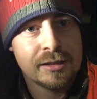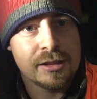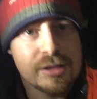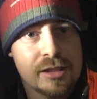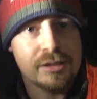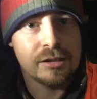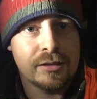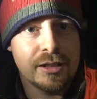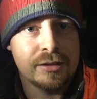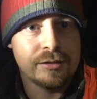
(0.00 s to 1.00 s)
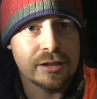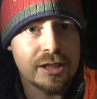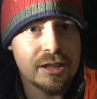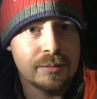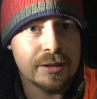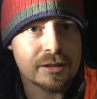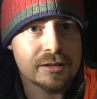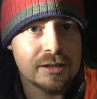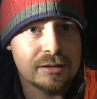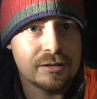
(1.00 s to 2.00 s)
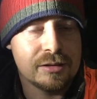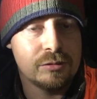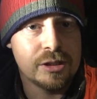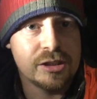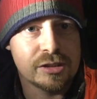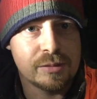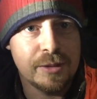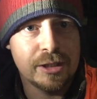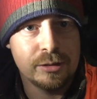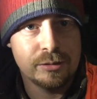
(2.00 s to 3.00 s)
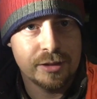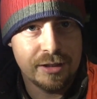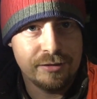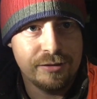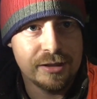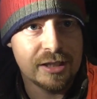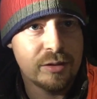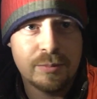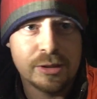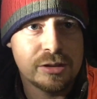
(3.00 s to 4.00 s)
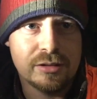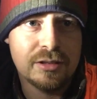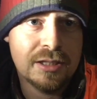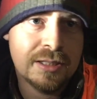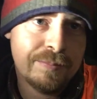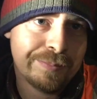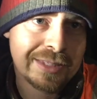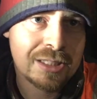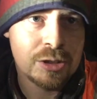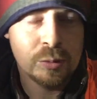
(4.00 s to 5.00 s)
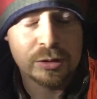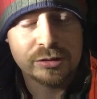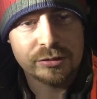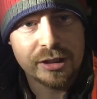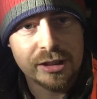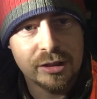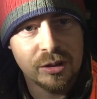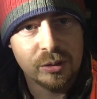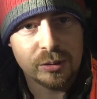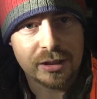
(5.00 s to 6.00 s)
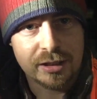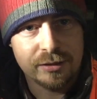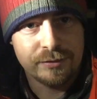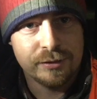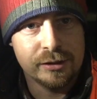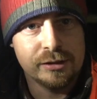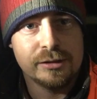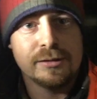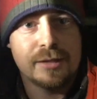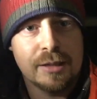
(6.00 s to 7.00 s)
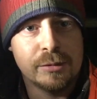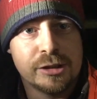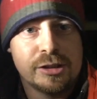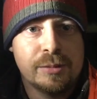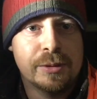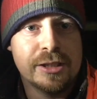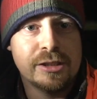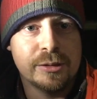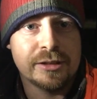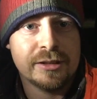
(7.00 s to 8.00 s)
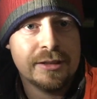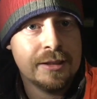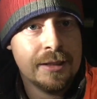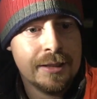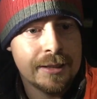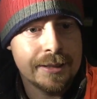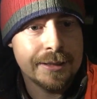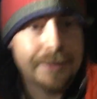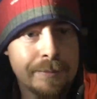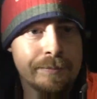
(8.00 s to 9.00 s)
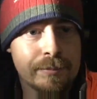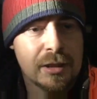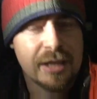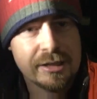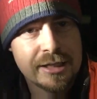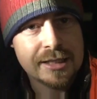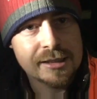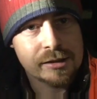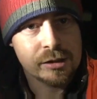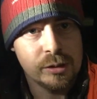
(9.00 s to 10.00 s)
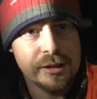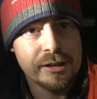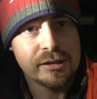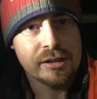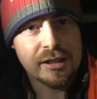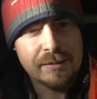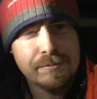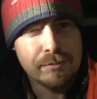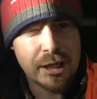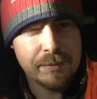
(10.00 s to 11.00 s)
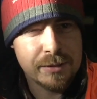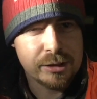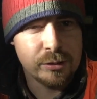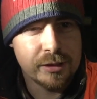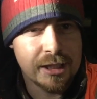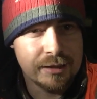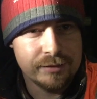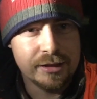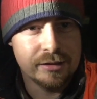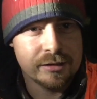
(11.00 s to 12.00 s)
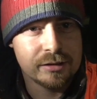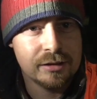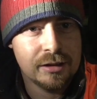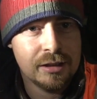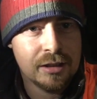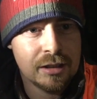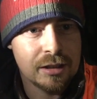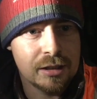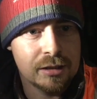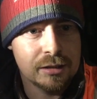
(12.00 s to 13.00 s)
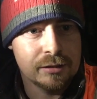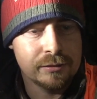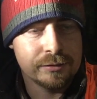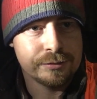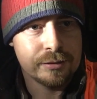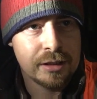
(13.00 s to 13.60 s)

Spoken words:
the sensor out of the gearbox that reads your speedo and fill it that way, but you wouldn't really know how much to put into it. I think it's 2 liters. It might be 2.5 liters of